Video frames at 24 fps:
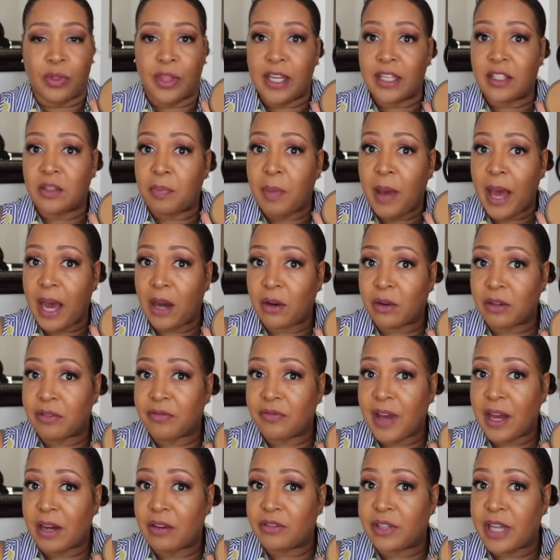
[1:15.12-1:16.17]
this powder
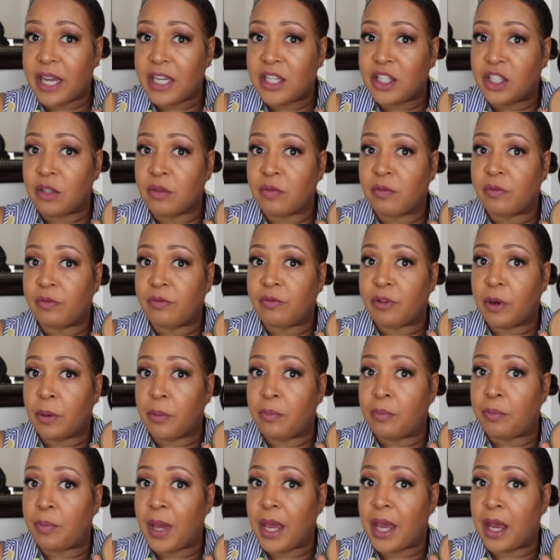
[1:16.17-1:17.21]
foundation
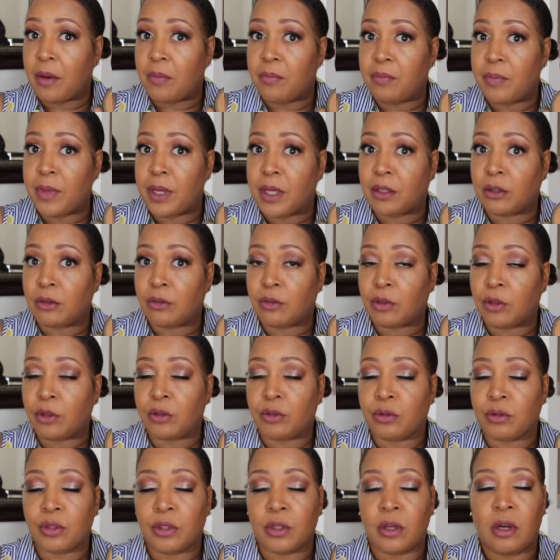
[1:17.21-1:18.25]
from Bare
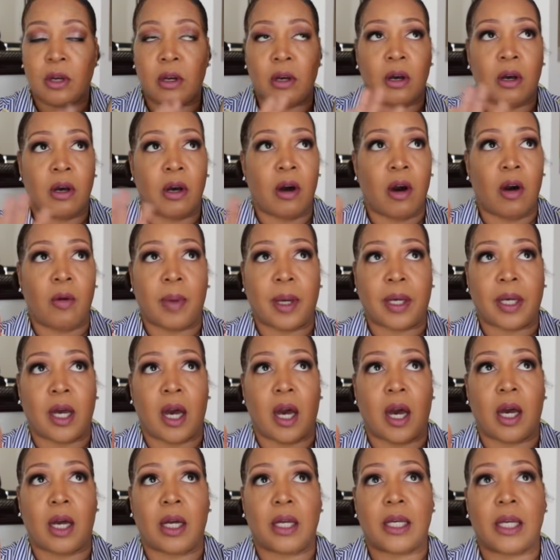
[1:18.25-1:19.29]
Minerals, oh my
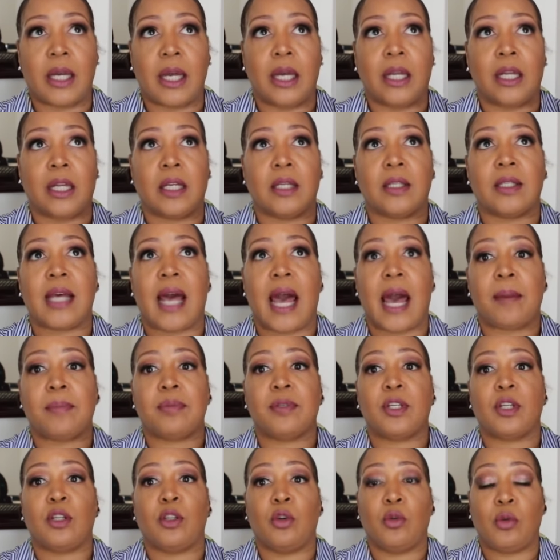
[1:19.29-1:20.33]
God, it is
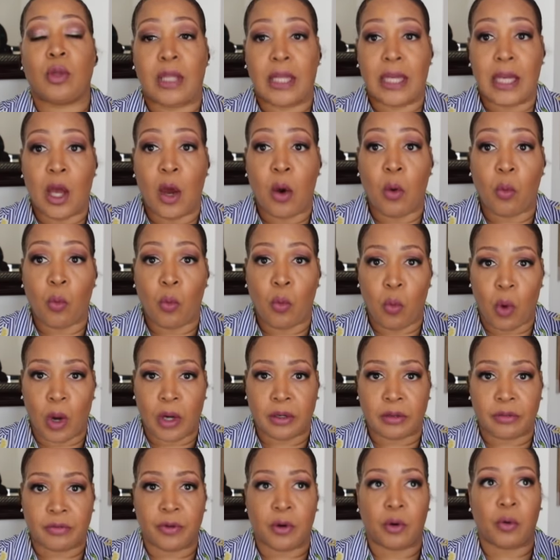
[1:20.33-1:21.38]
absolutely
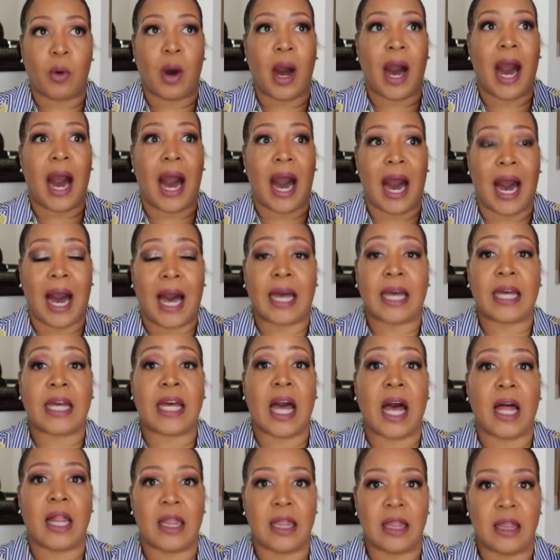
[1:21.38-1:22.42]
wonderful. I
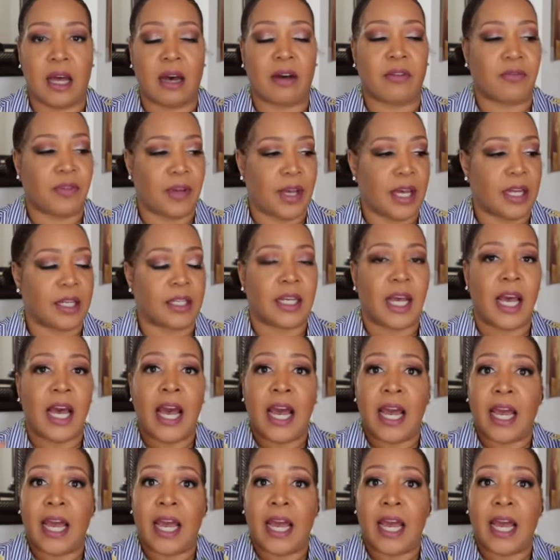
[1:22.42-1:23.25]
love it.